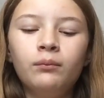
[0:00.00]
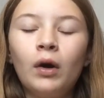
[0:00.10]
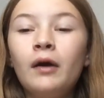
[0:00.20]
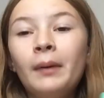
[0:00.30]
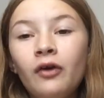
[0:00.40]

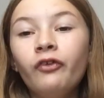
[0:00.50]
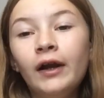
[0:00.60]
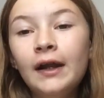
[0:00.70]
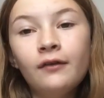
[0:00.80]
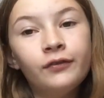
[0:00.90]
whereabouts
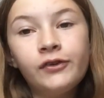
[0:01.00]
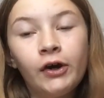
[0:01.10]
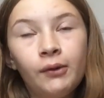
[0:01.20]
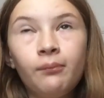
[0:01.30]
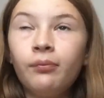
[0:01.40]
I live,
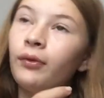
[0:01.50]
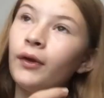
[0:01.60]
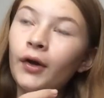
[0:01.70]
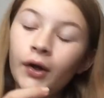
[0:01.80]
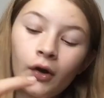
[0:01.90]
so
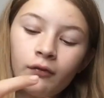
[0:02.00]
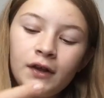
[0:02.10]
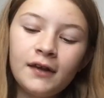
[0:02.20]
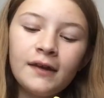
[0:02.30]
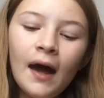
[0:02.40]
you know, I can't
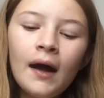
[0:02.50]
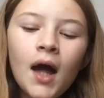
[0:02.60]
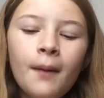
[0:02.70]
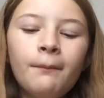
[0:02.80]
really say that.